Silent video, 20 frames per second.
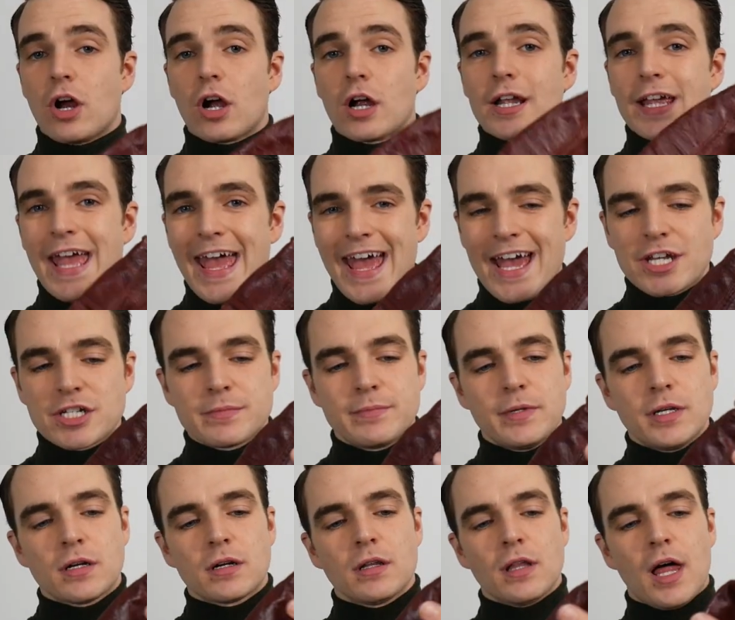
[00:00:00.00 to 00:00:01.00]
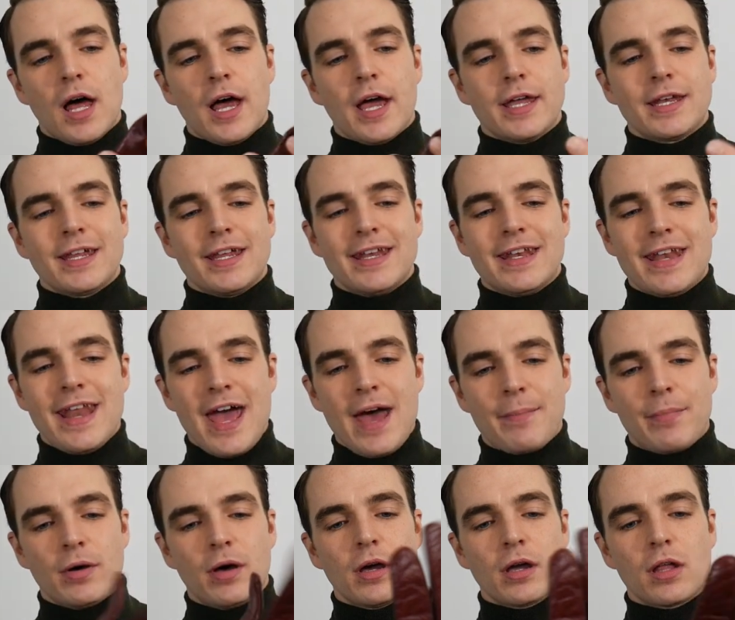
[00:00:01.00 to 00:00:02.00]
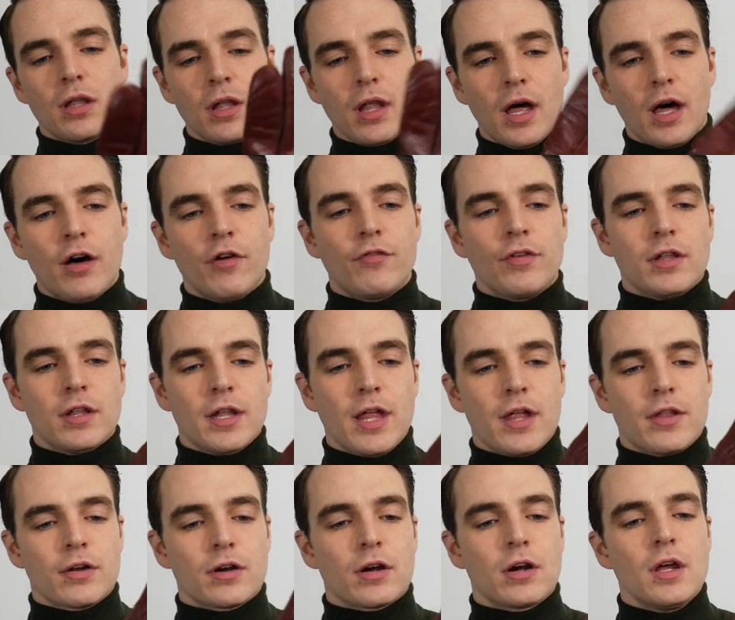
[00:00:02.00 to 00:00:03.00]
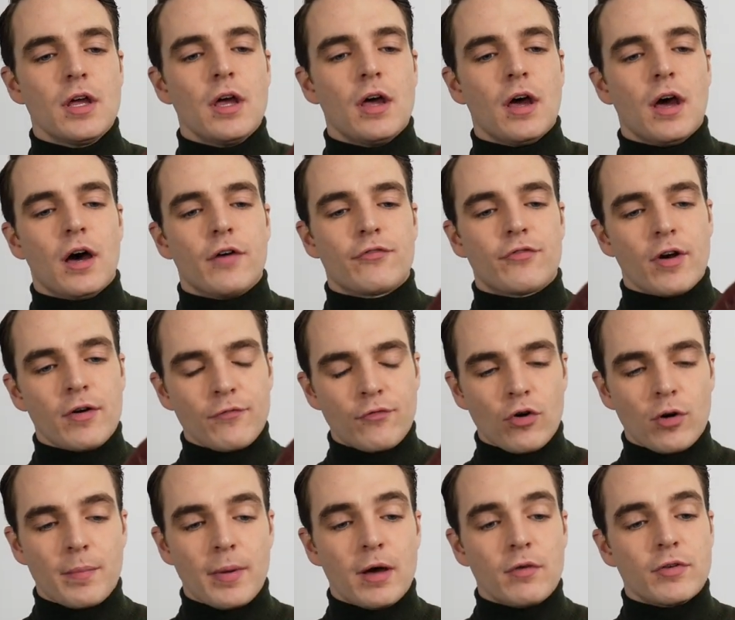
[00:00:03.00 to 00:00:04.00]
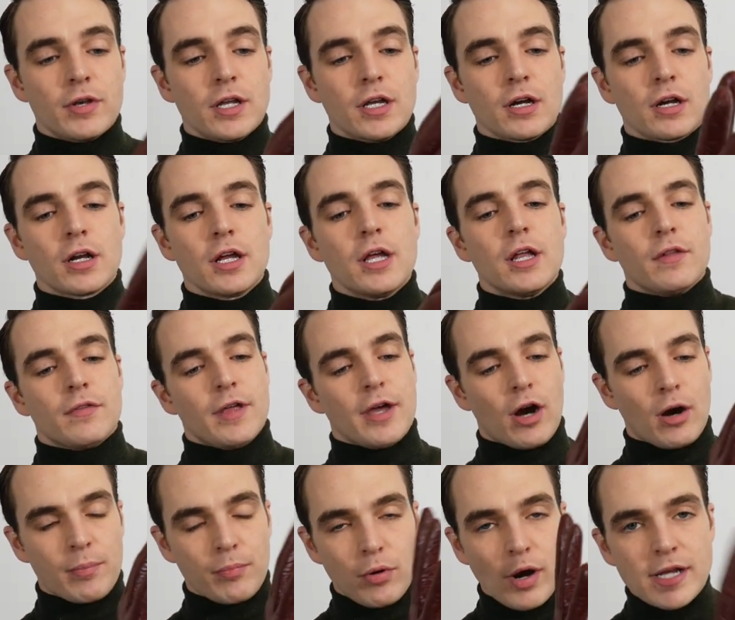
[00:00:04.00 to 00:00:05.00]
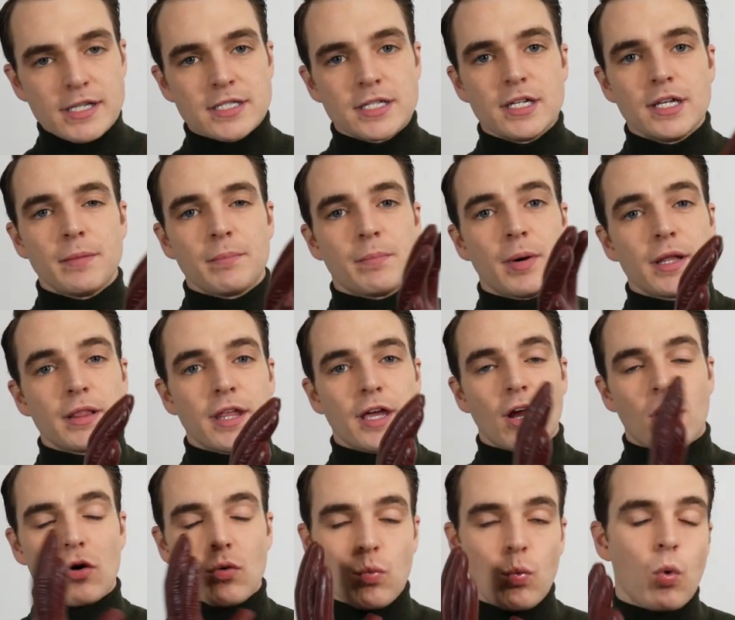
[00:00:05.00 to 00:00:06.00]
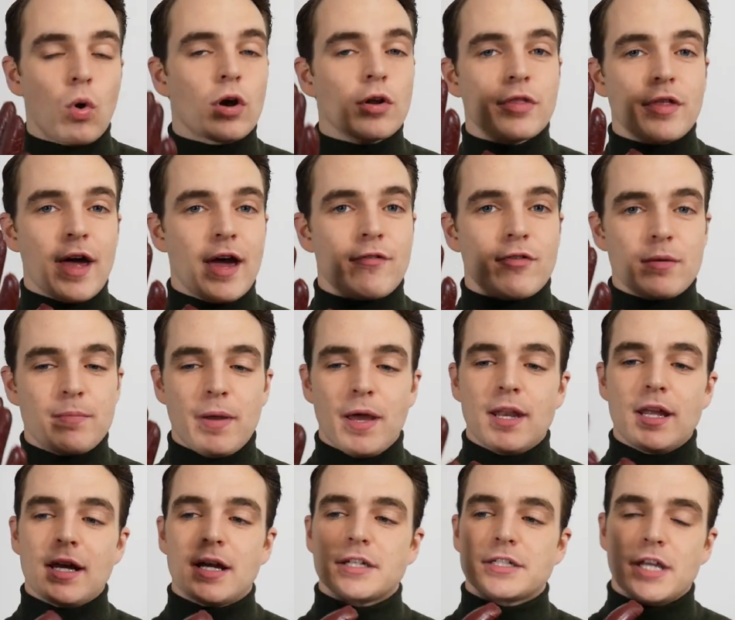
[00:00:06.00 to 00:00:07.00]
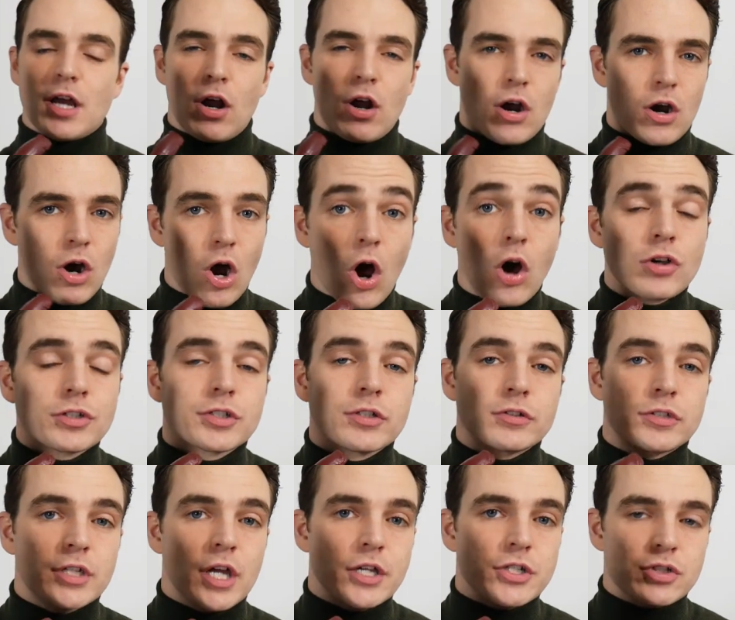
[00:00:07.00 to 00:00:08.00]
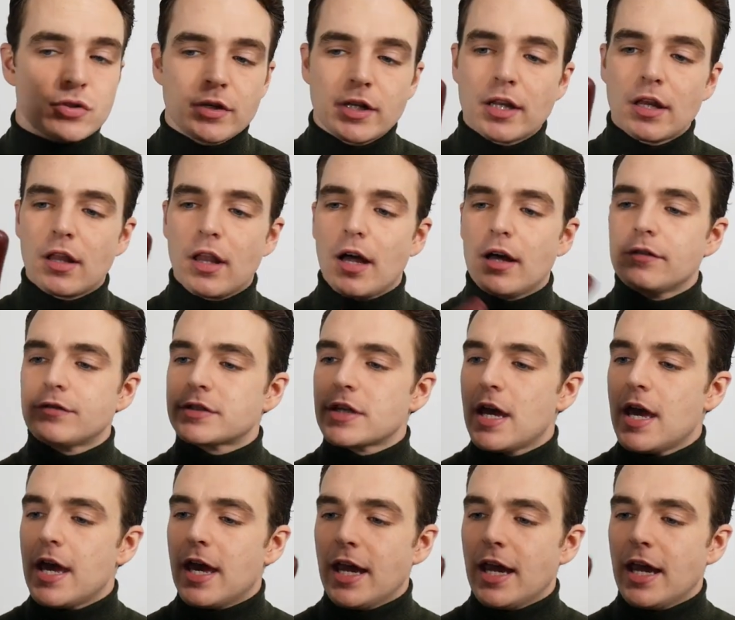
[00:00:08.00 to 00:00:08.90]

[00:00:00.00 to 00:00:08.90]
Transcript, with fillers: are cashmere lined Napa glove leather from Fort Belvedere. They are pricey, but they are worth every penny because they are also touchscreen gloves.